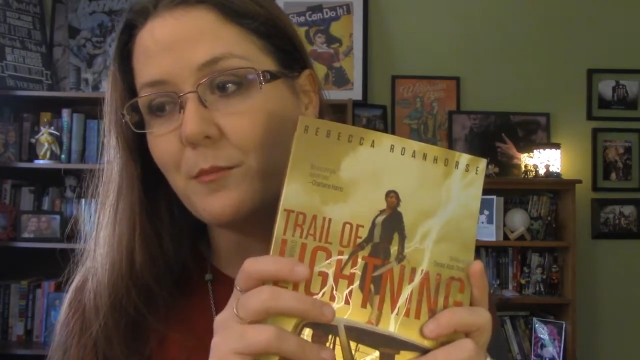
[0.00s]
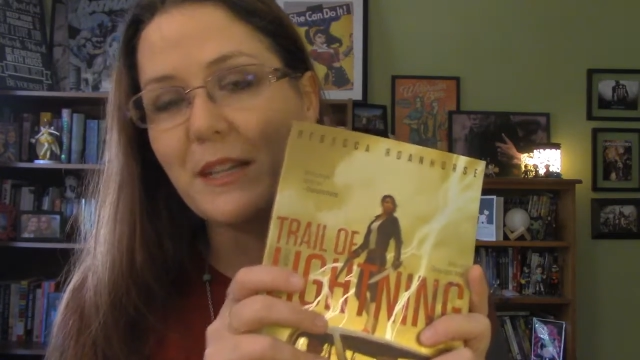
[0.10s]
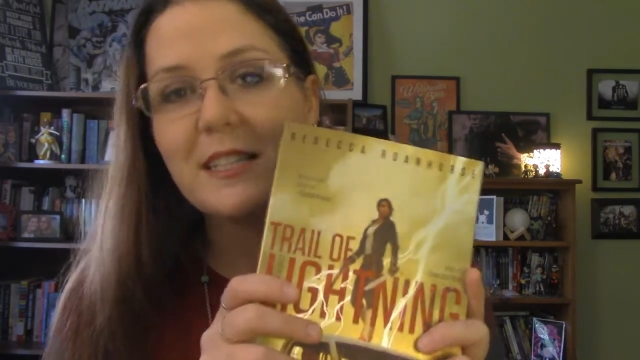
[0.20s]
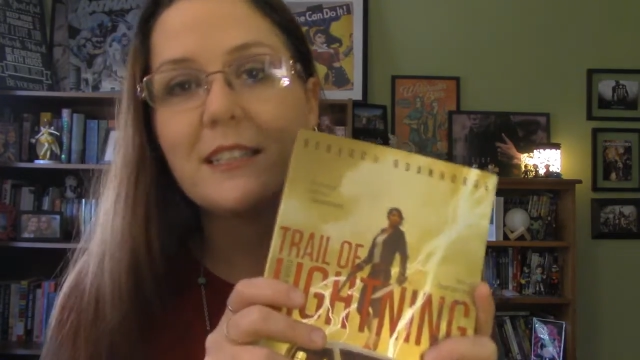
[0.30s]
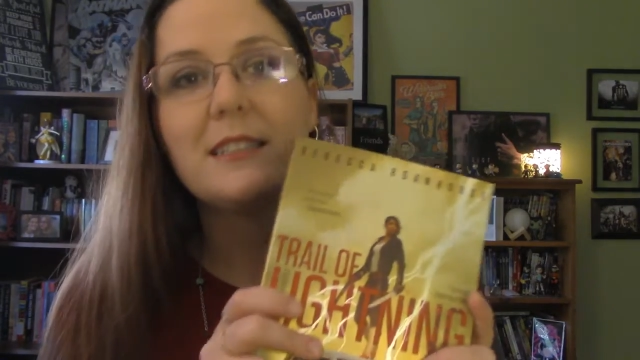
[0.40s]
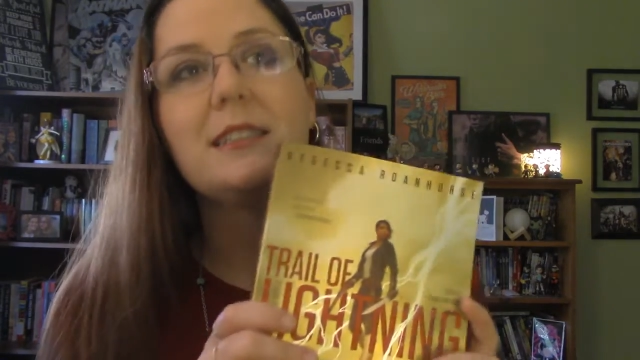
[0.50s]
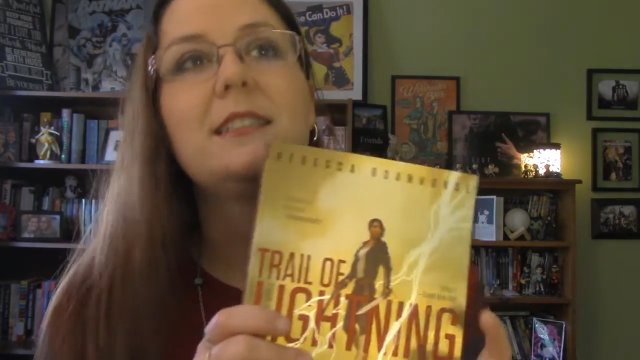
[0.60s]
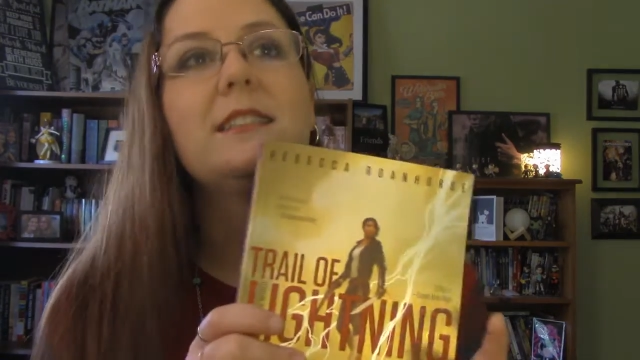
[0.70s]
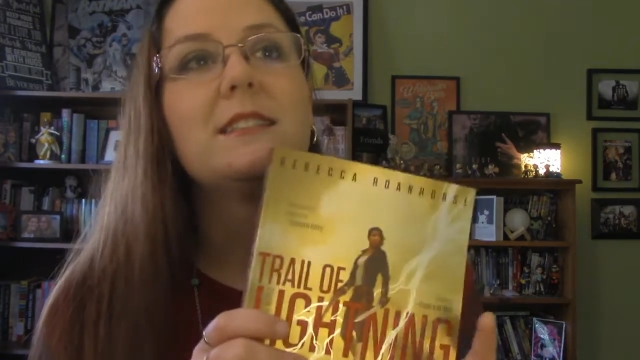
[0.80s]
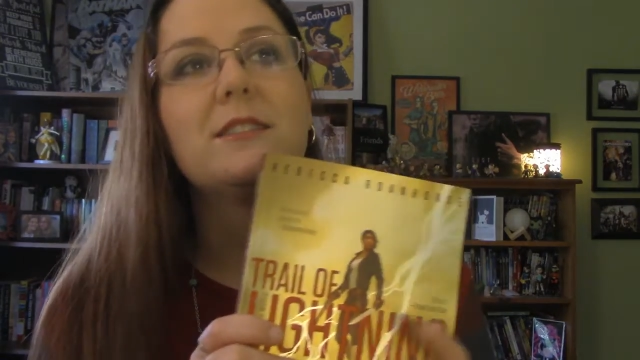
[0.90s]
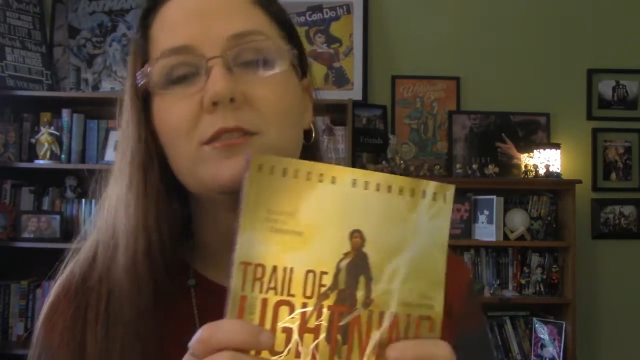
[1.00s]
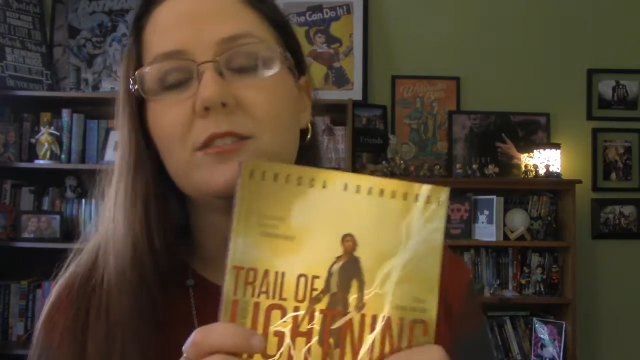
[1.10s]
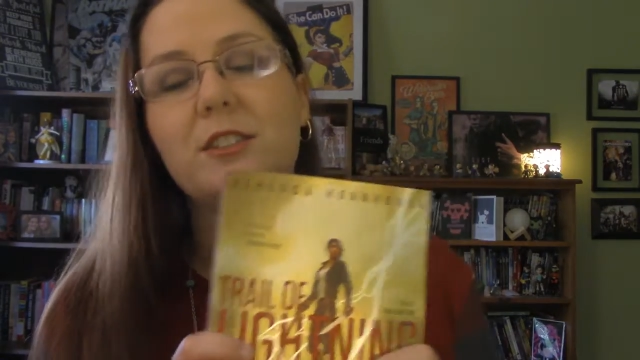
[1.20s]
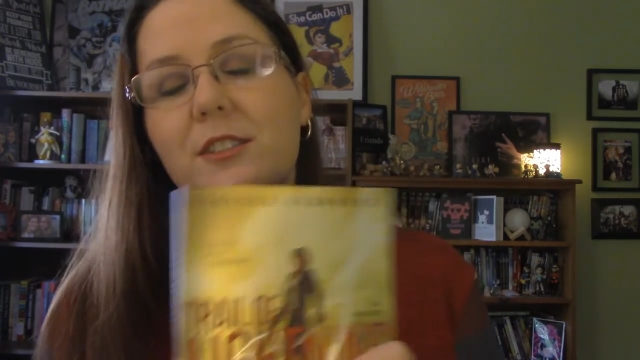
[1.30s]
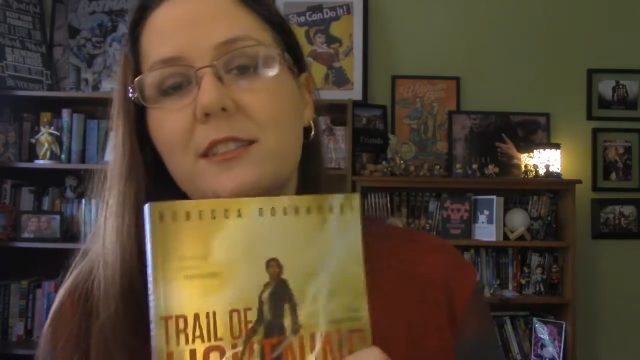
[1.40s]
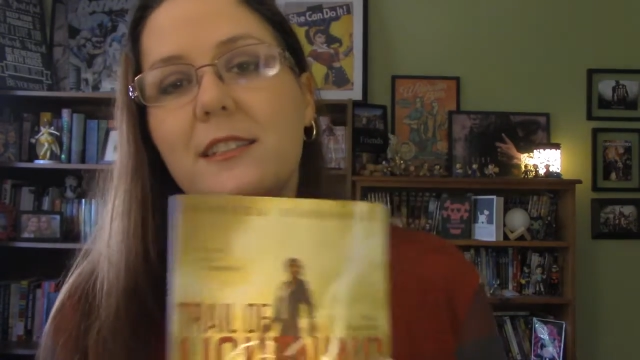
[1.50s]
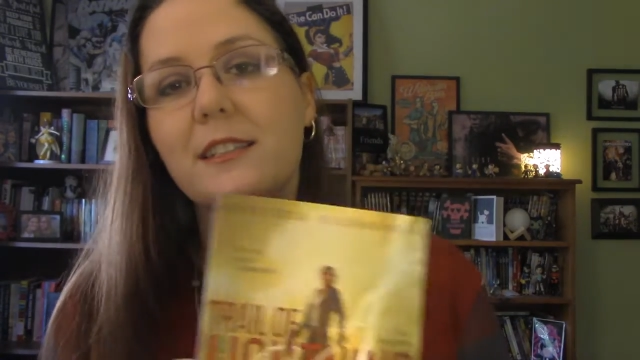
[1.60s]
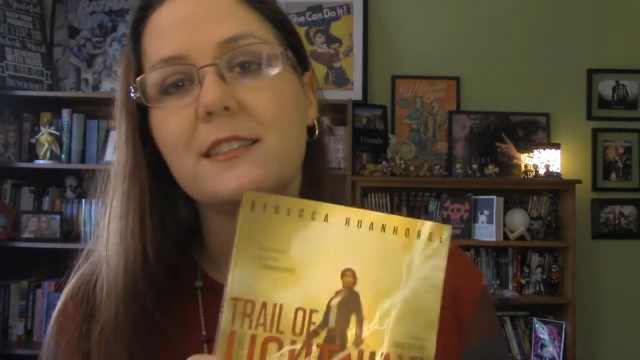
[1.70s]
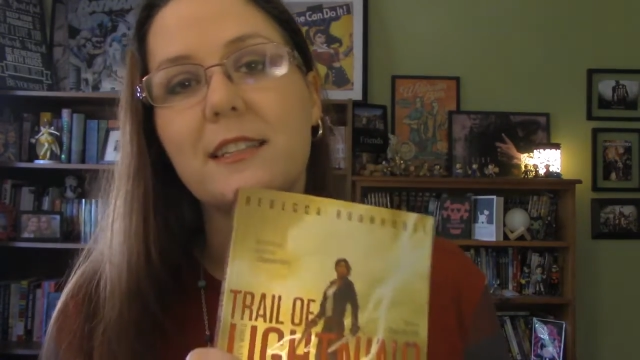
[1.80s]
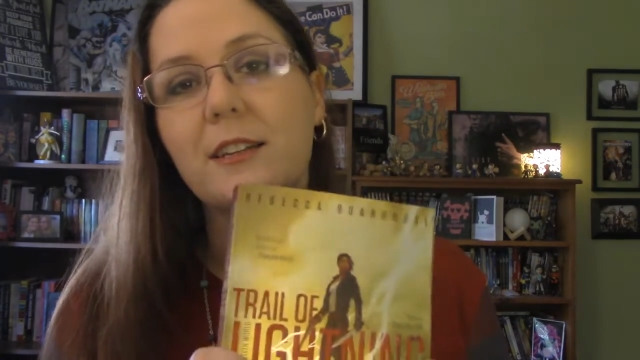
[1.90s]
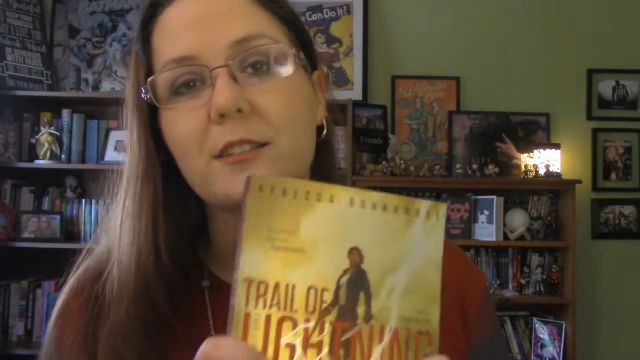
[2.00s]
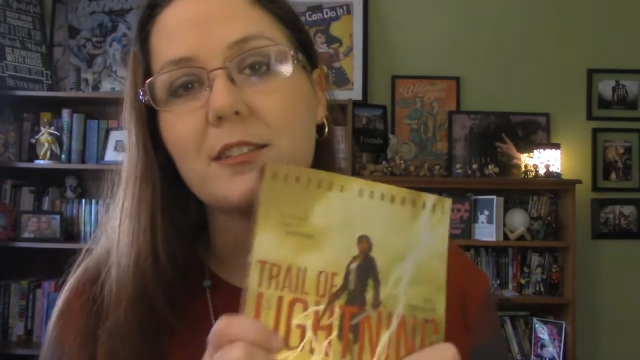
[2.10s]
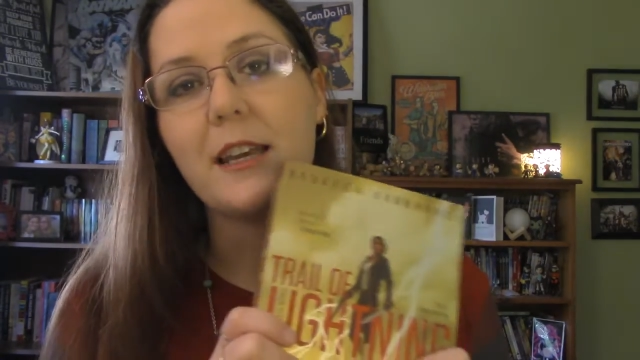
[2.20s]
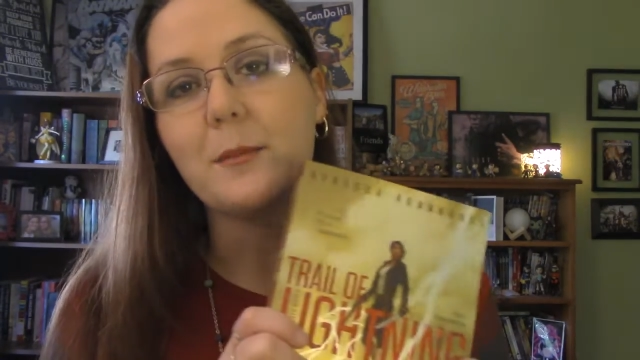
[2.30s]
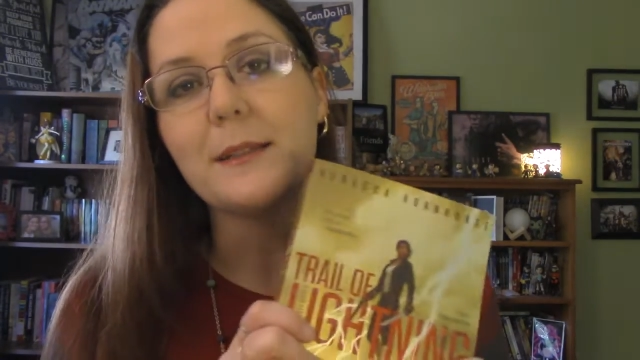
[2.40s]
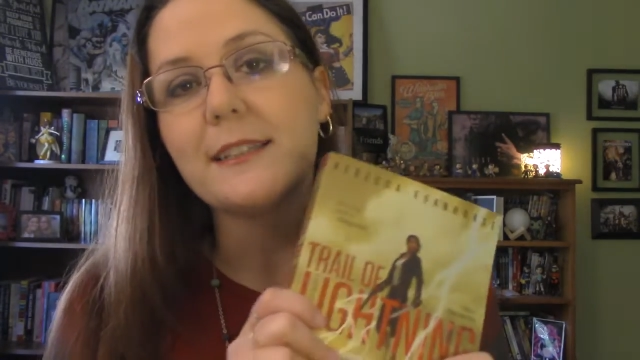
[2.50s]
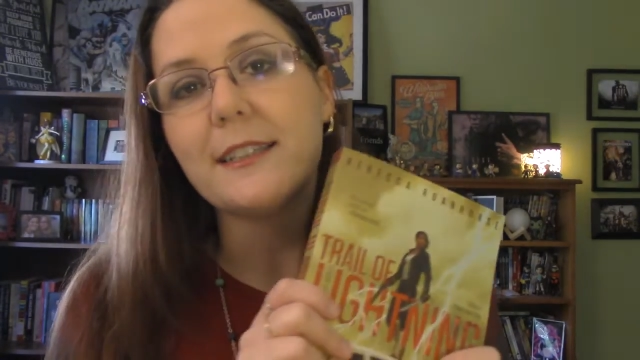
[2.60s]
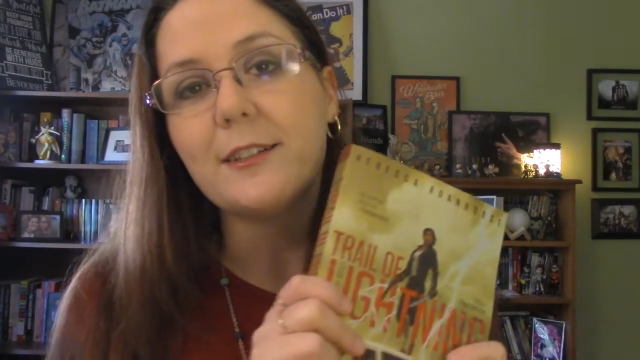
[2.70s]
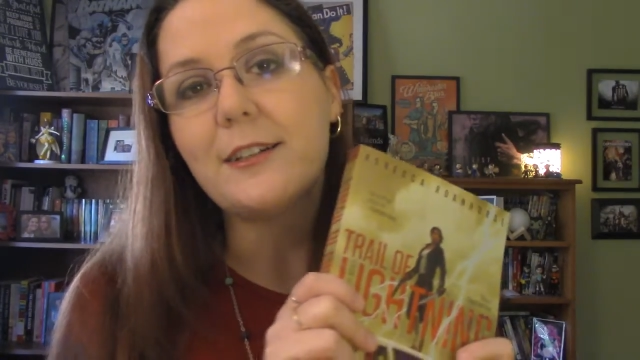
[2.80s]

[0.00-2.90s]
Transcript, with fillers: basically just, it sounds epic and